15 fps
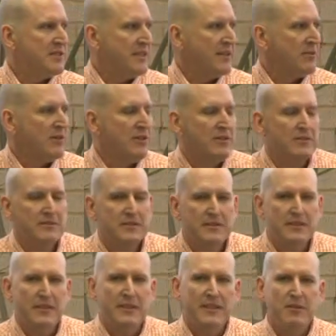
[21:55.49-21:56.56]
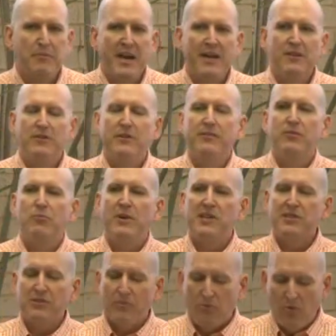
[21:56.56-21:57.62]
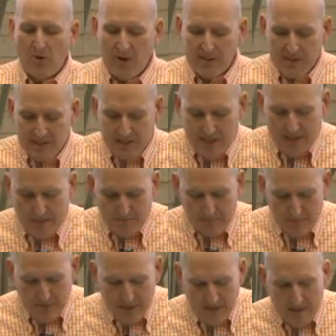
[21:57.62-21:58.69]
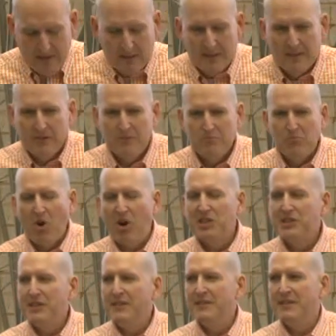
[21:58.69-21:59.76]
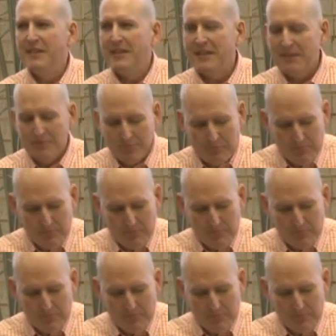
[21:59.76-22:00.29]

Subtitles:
general and commander of the Western War at the time, march and dig.